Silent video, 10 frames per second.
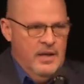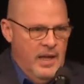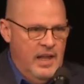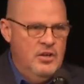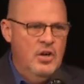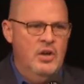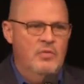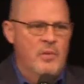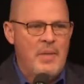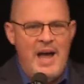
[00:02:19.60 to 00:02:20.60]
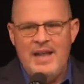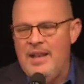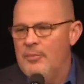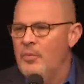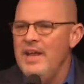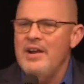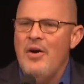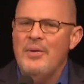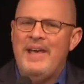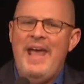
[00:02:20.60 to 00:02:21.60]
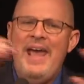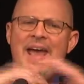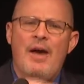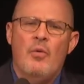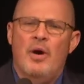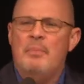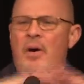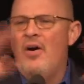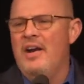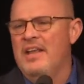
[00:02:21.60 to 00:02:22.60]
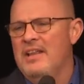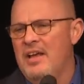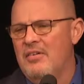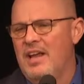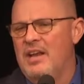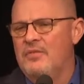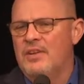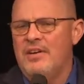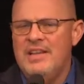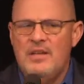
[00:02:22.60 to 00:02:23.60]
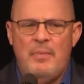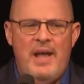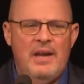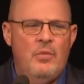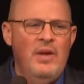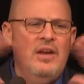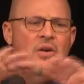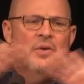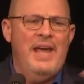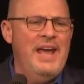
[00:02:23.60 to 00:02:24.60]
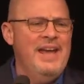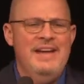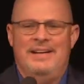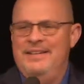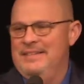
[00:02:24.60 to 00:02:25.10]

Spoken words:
And you're going to remind them, we don't care what party they're in, if they're independent, we don't care.